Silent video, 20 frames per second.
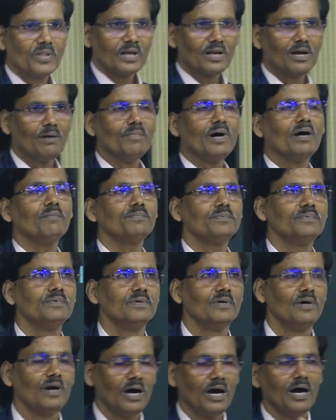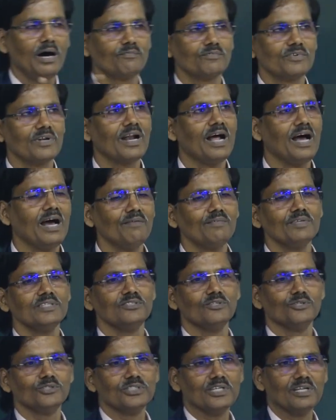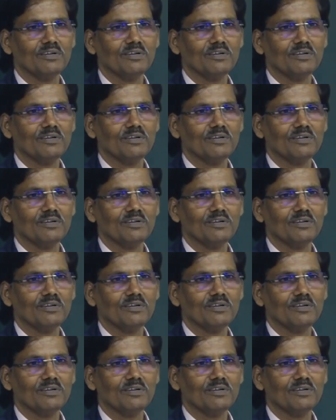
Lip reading: come up after having those